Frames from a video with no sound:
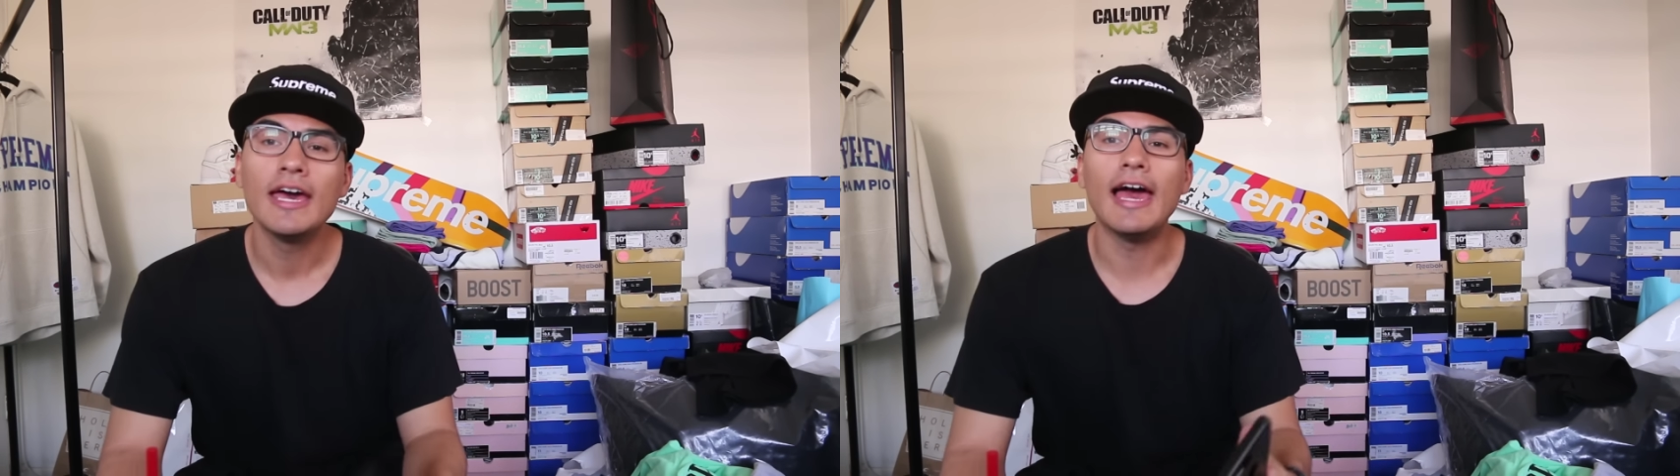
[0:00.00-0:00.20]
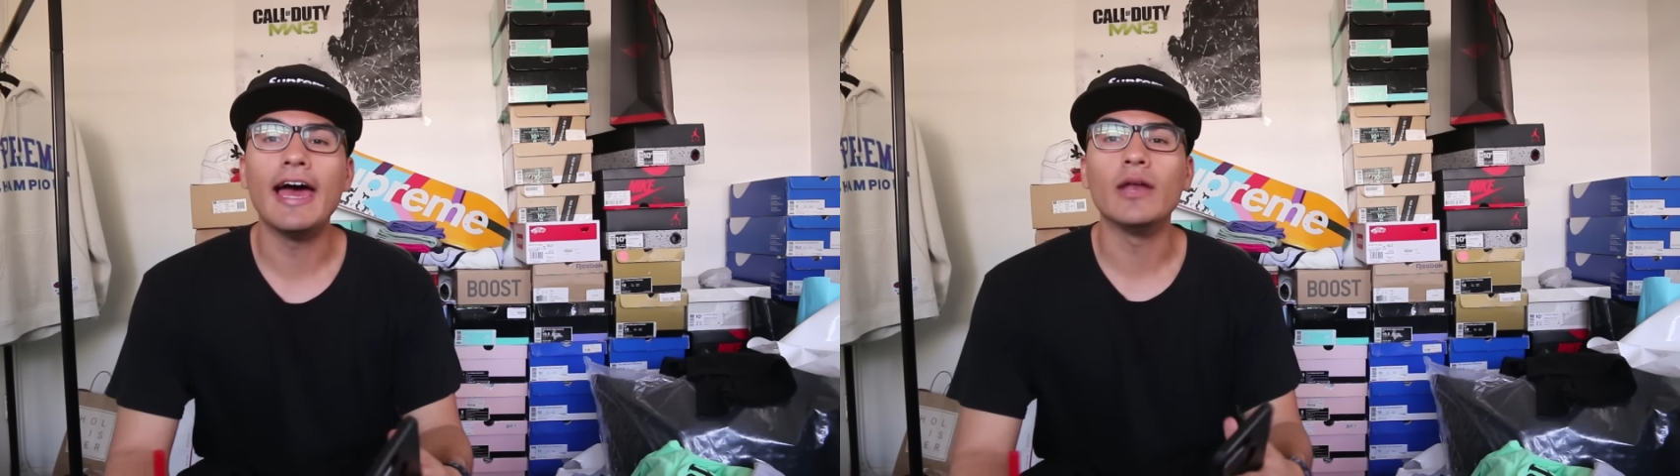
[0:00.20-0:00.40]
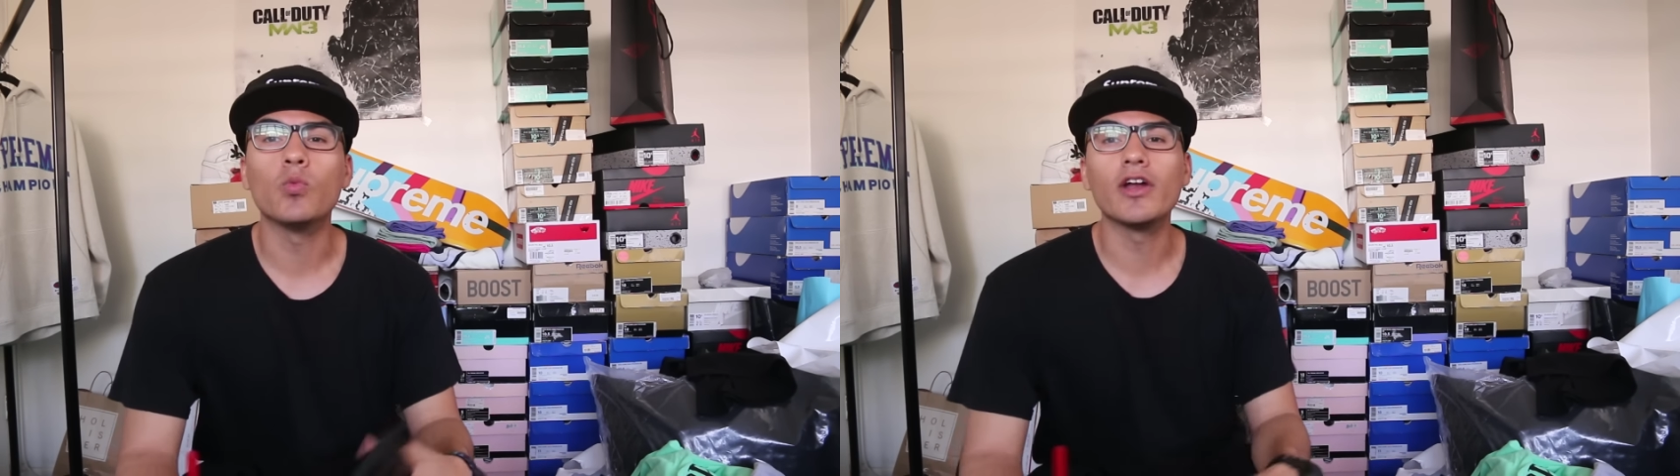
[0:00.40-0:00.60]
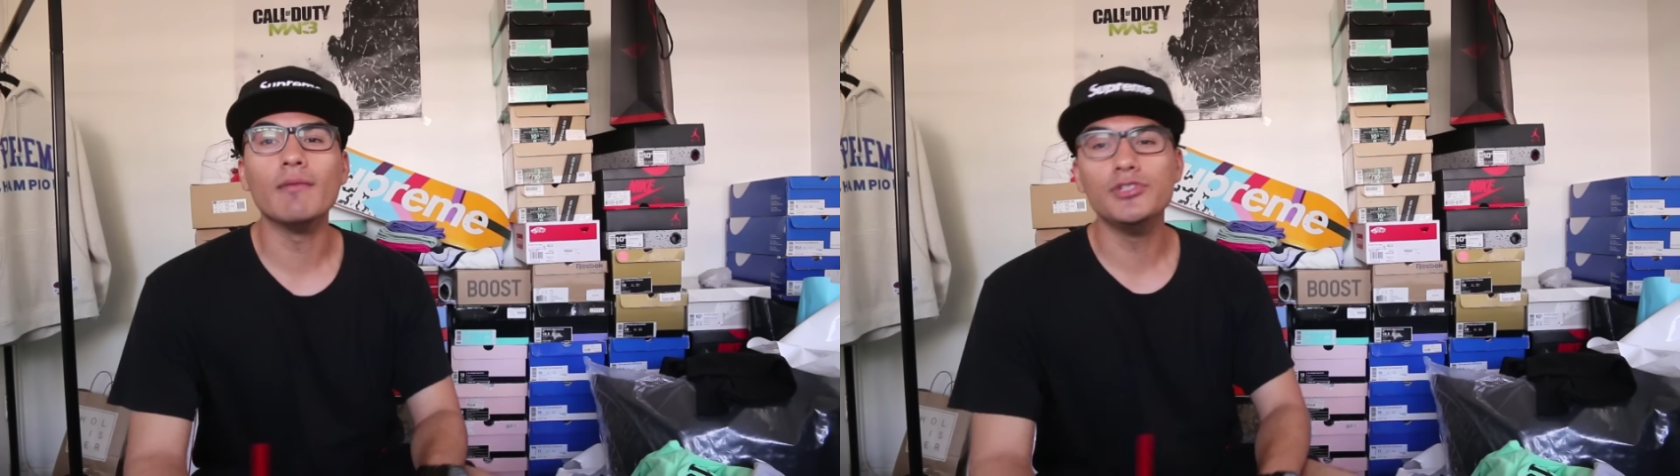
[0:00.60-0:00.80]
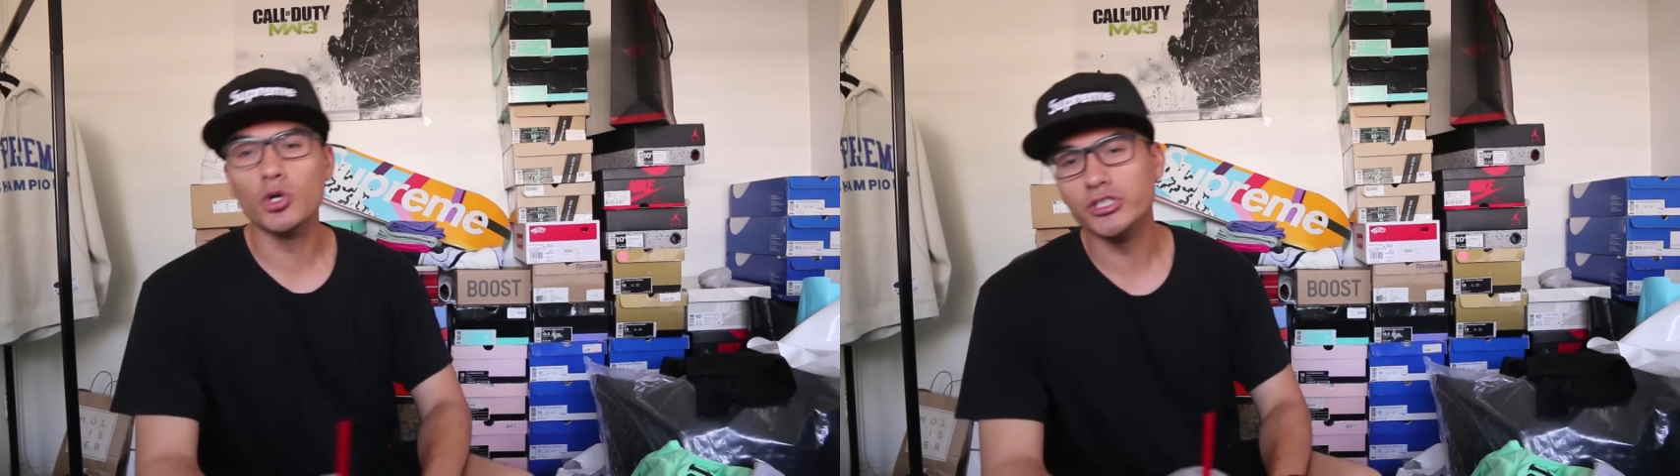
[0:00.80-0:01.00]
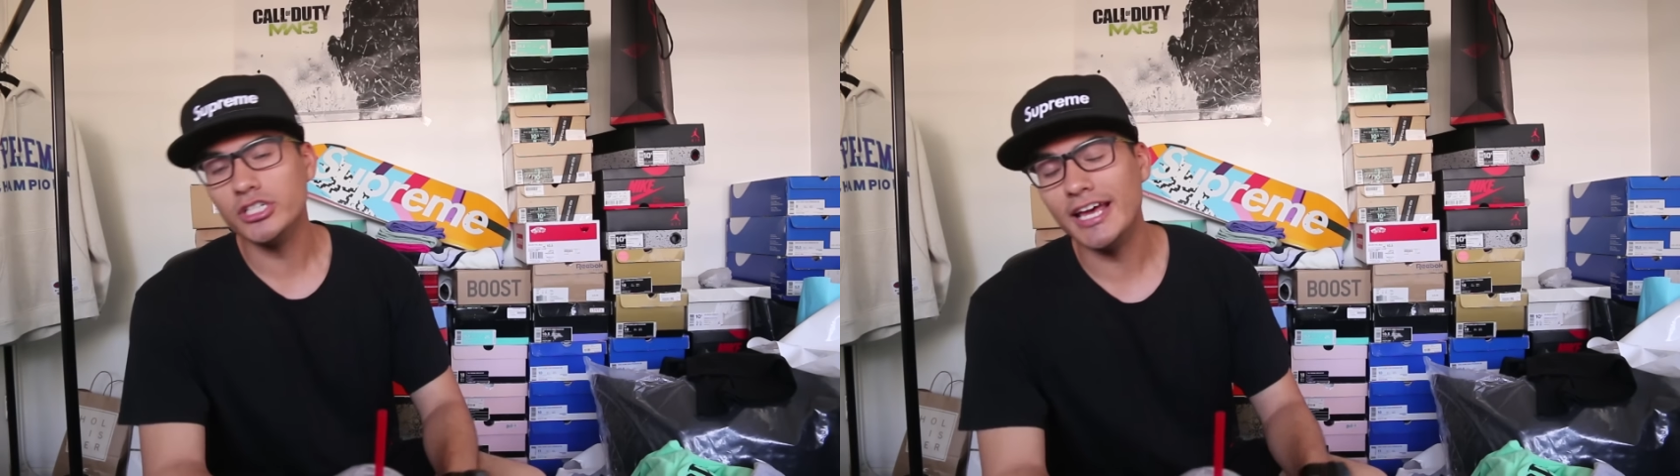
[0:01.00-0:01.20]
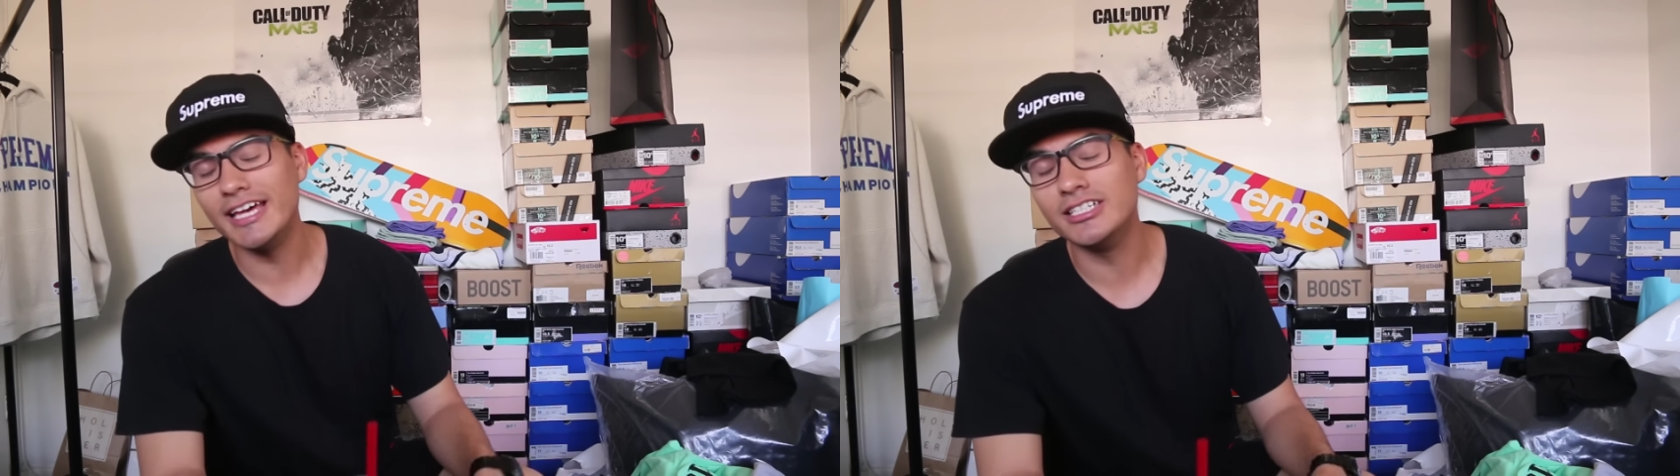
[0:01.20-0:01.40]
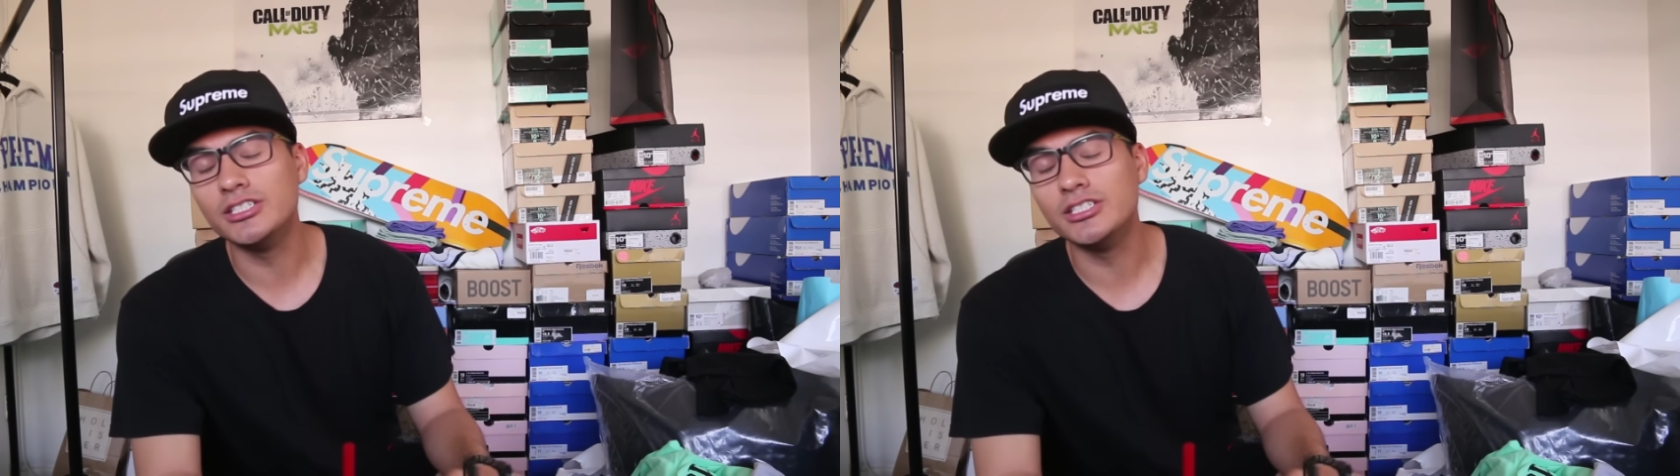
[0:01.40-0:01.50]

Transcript: and what I'm doing today is